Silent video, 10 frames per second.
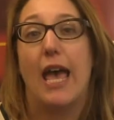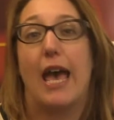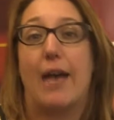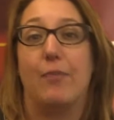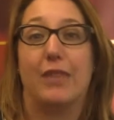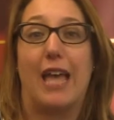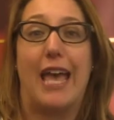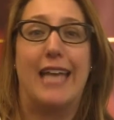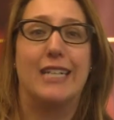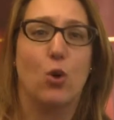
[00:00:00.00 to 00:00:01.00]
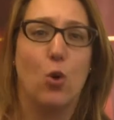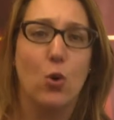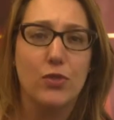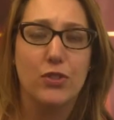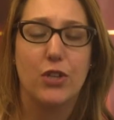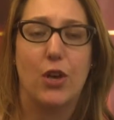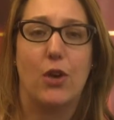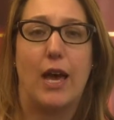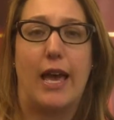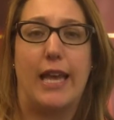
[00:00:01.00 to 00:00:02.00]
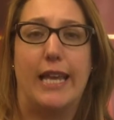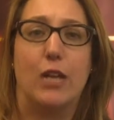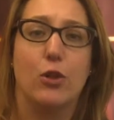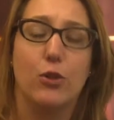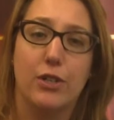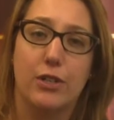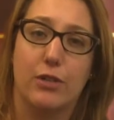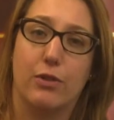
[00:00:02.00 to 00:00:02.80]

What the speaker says: and also included